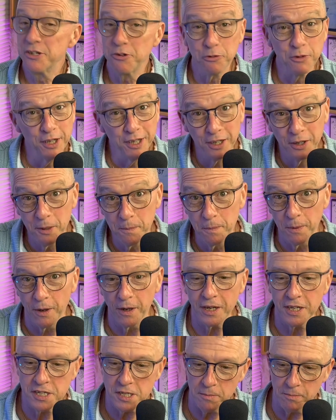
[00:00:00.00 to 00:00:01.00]
a really good
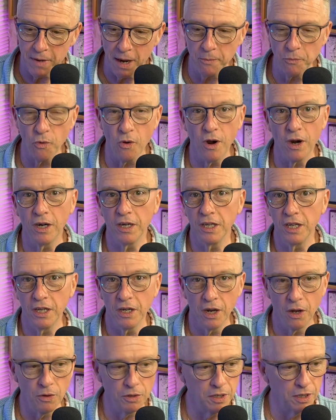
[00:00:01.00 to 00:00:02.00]
book it's a memoir you
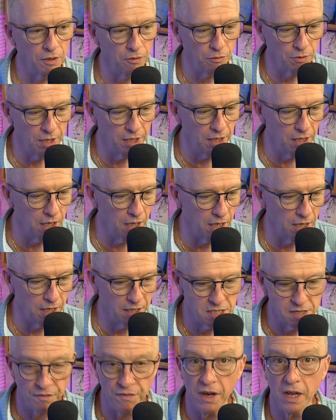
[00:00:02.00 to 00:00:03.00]
know you can read it uh,
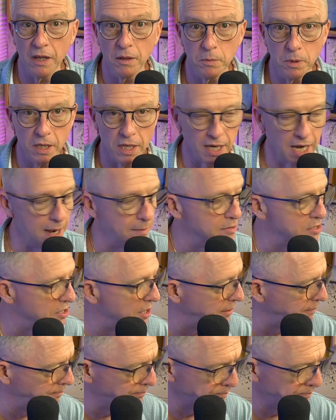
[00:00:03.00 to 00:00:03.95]
it's available on amazon